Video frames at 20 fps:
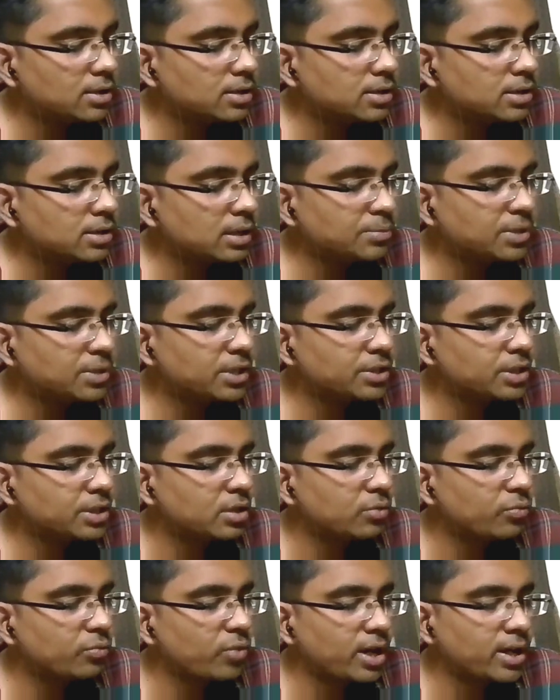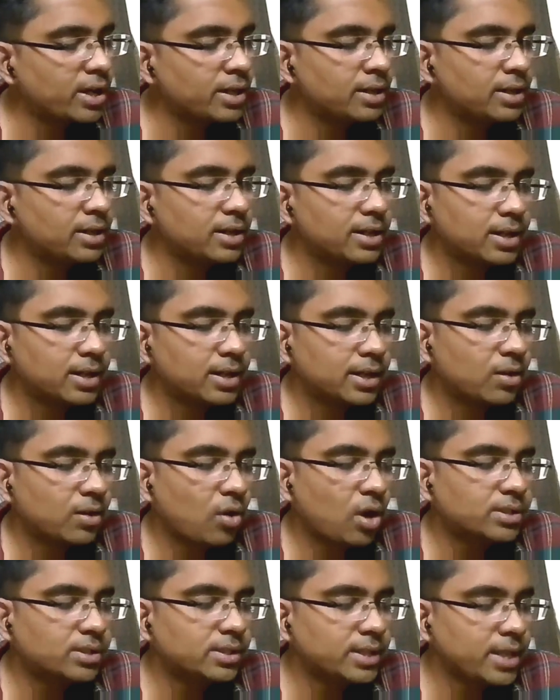subsection 1,
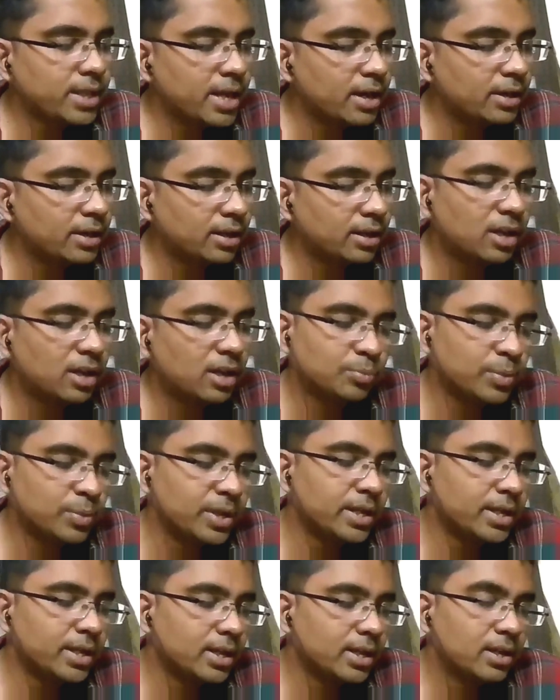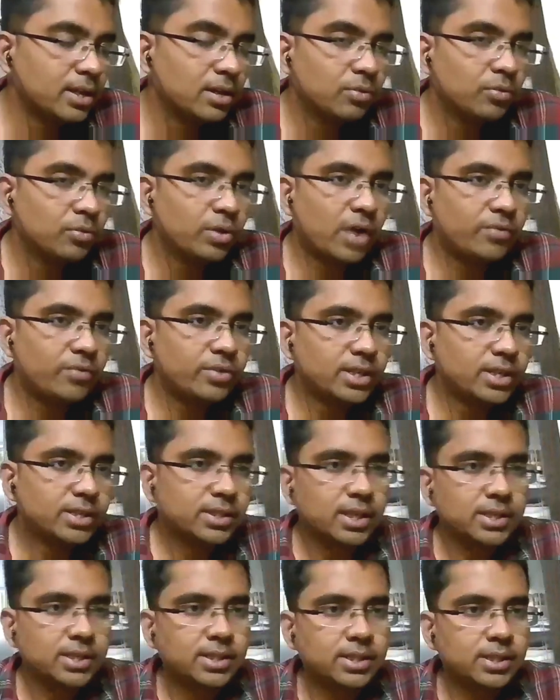clause B. We have
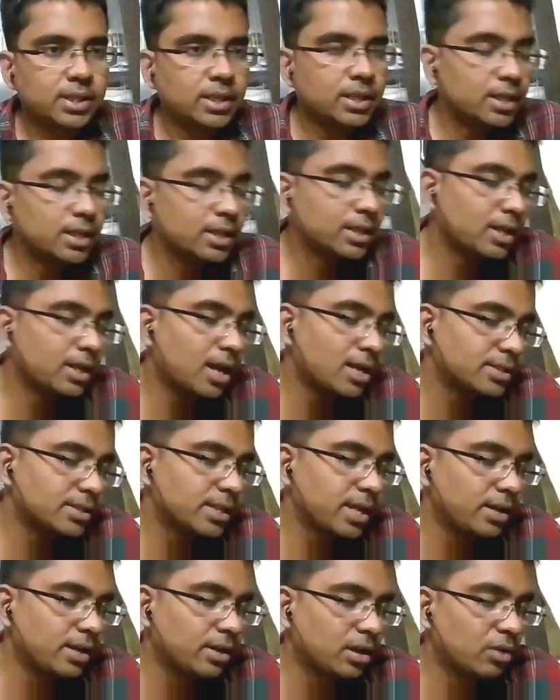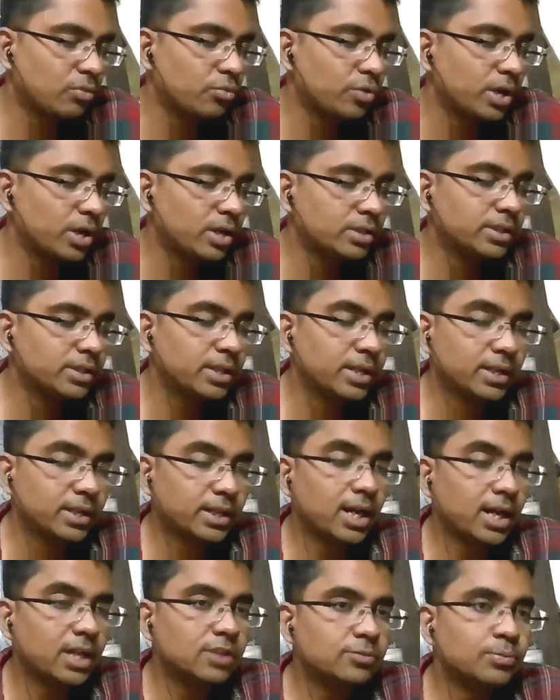discussed clause A. Now we are seeing
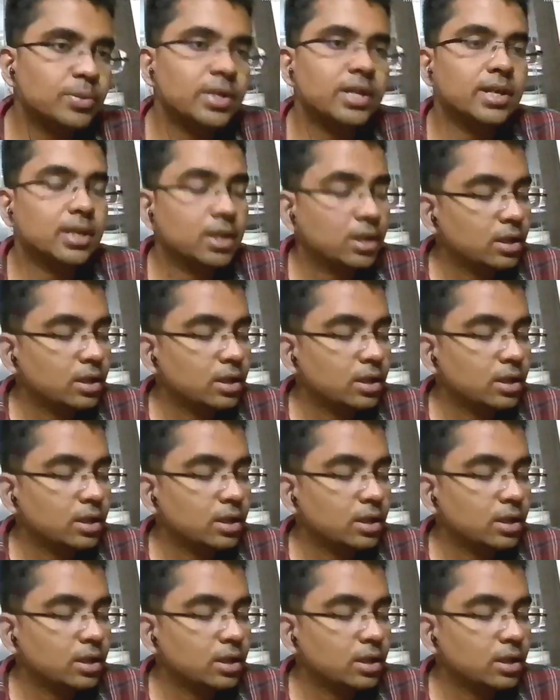clause B.